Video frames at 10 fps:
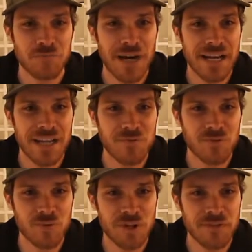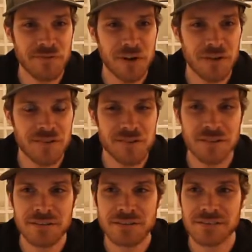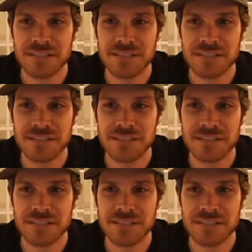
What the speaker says: my name is Reid Foster.